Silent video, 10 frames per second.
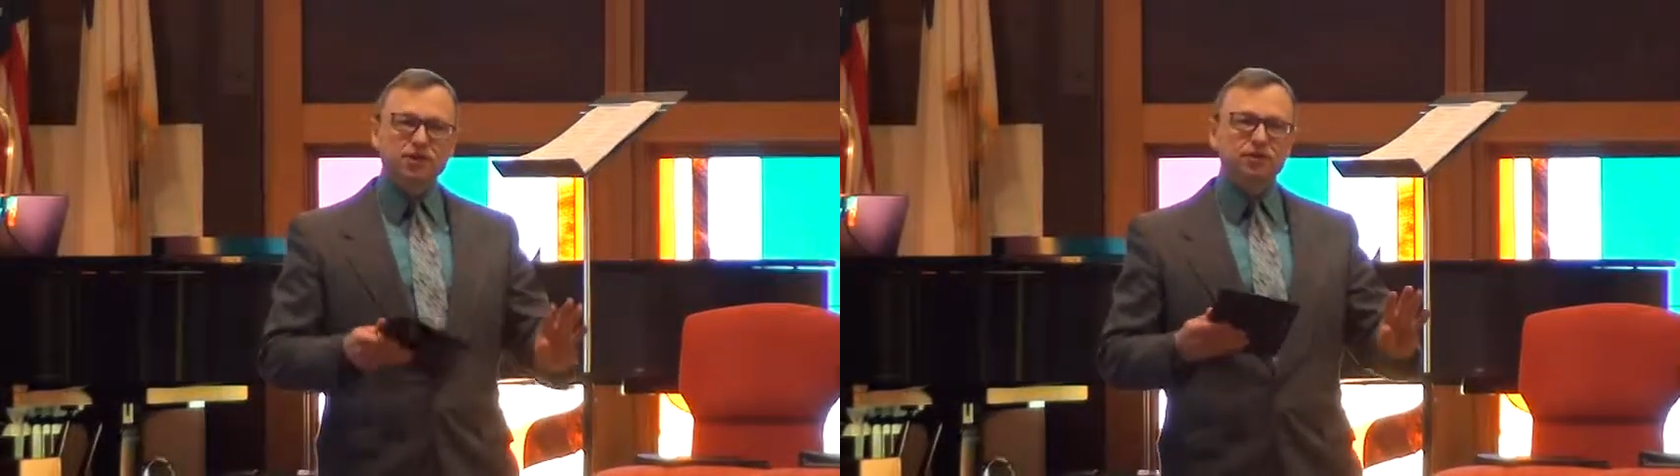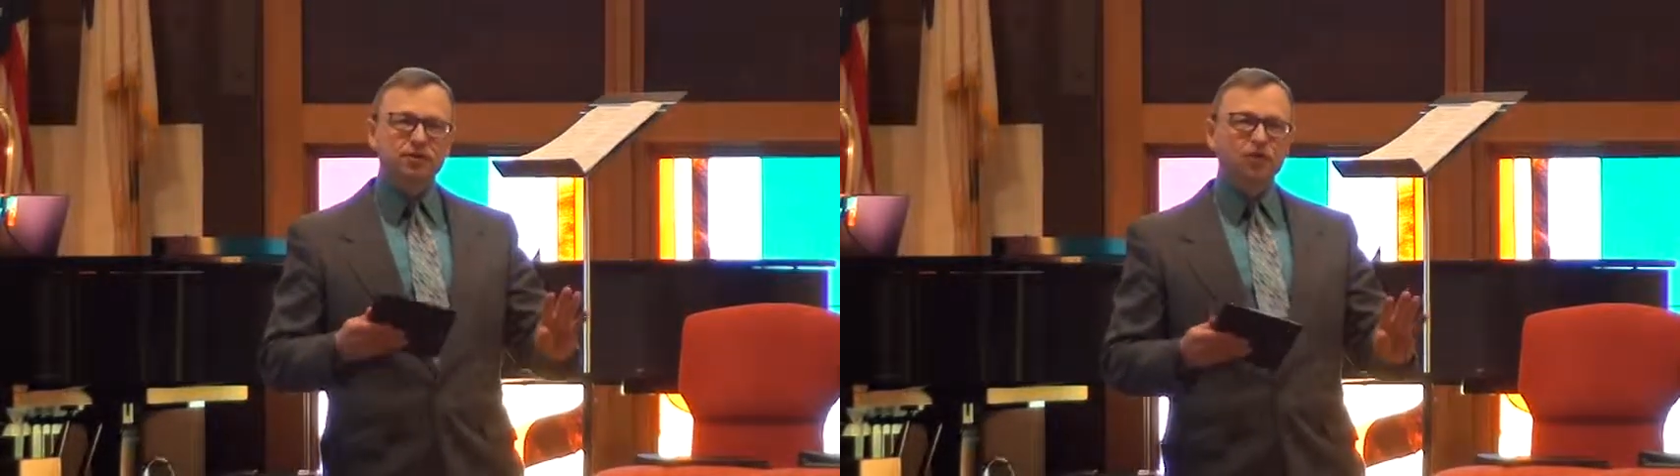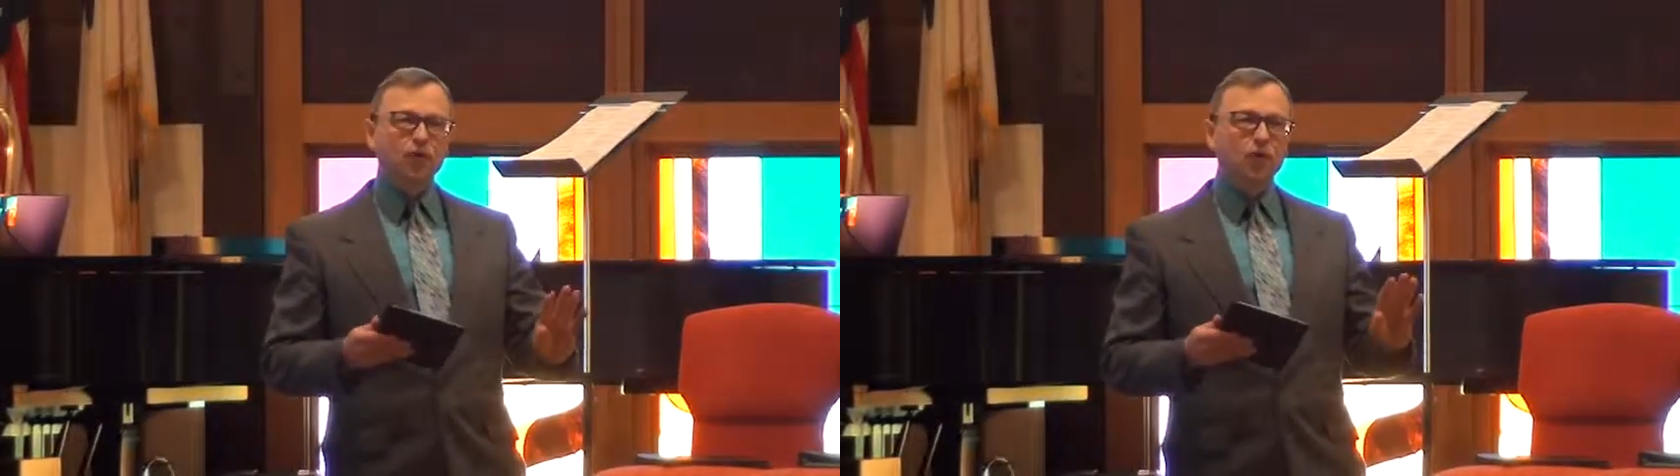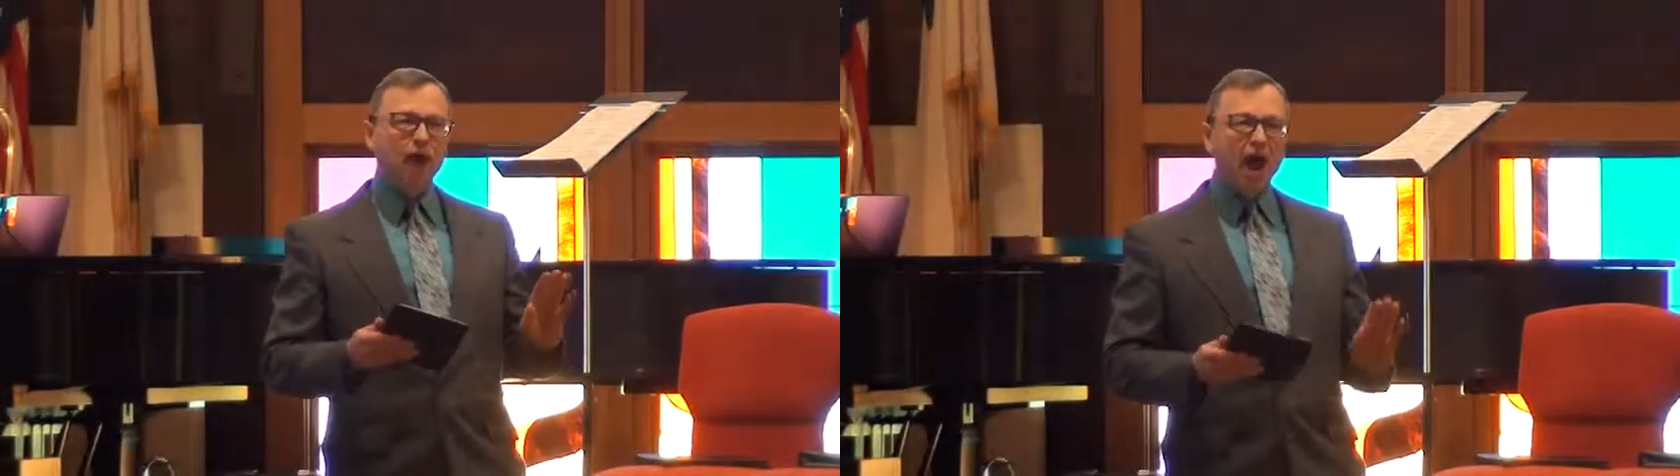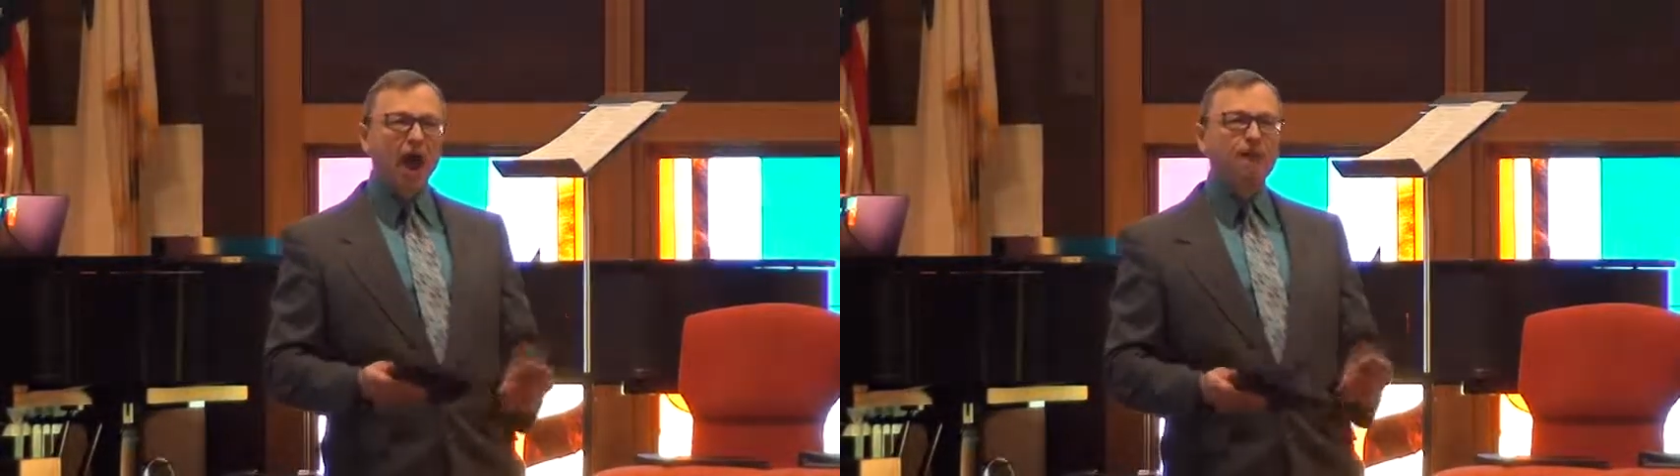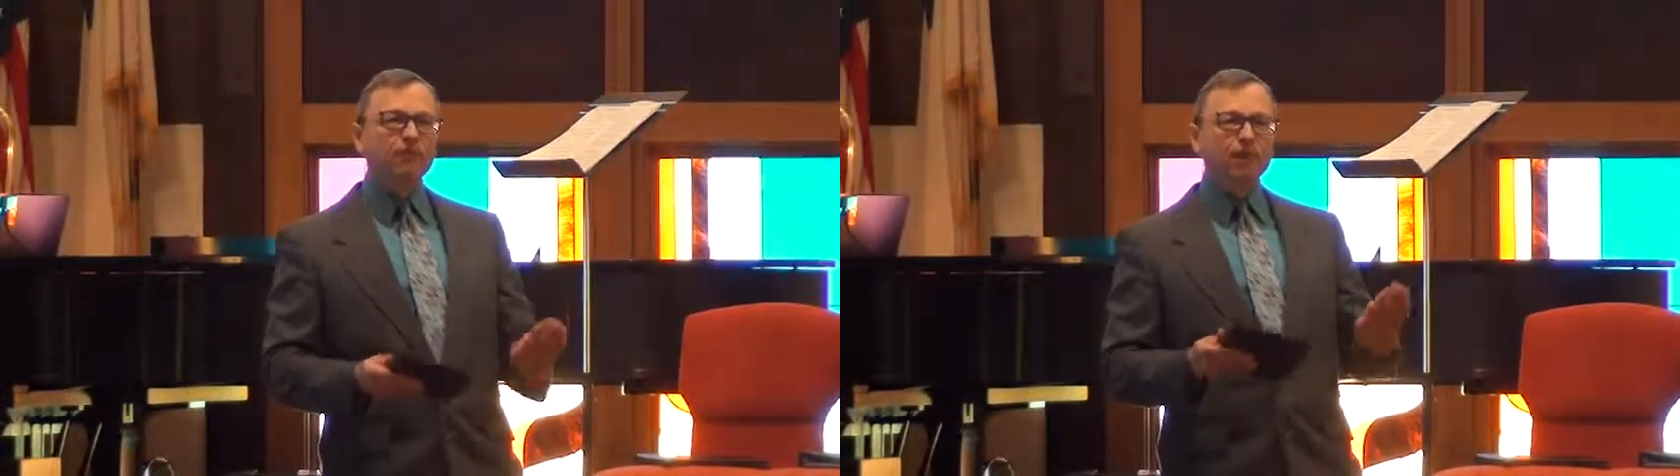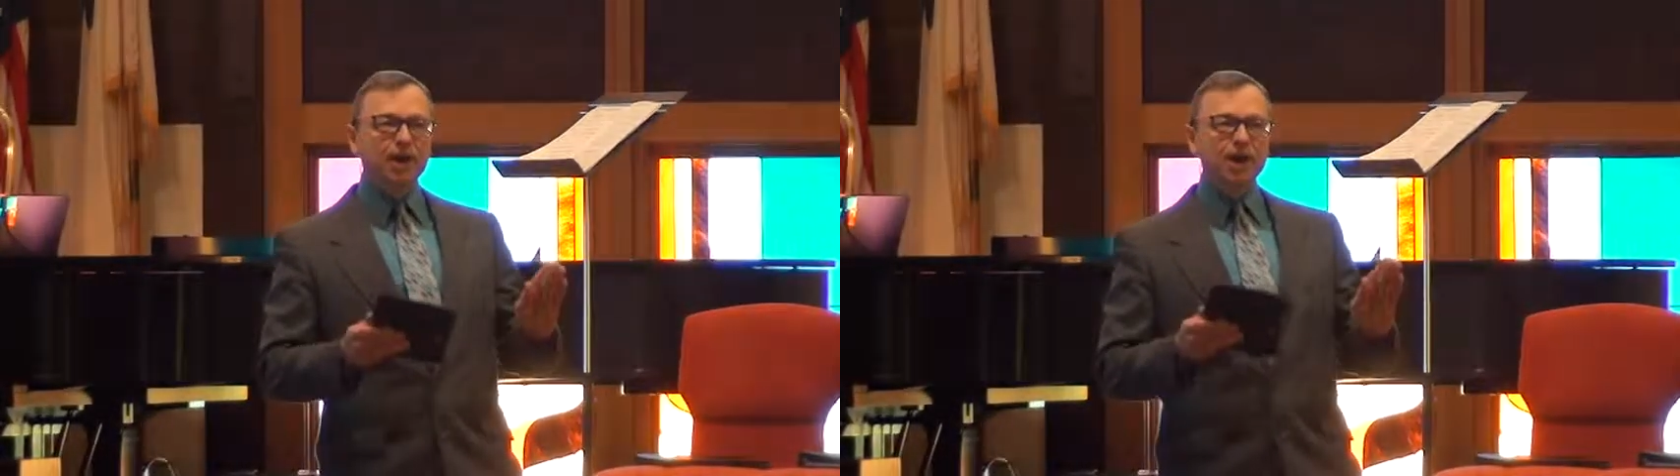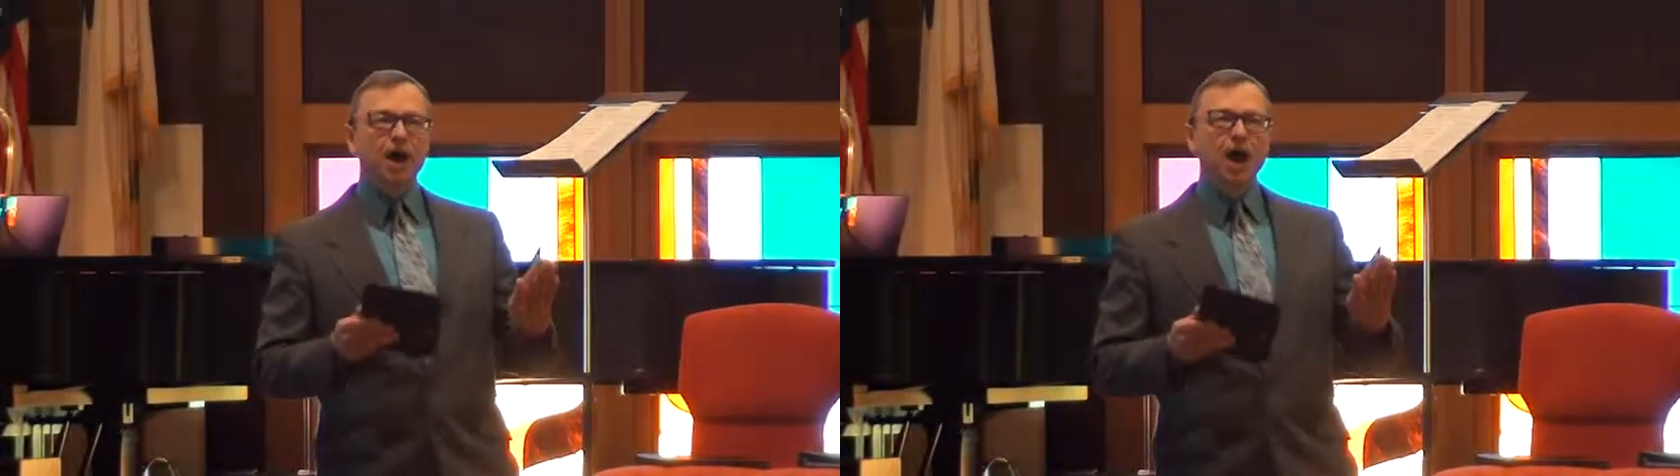for
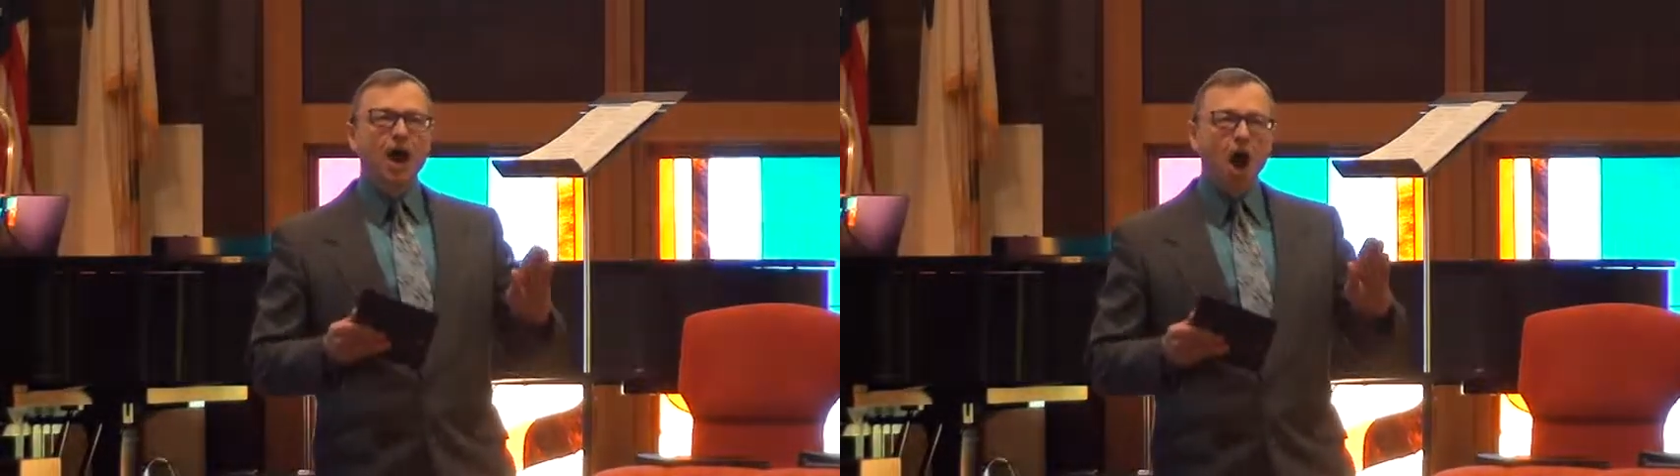every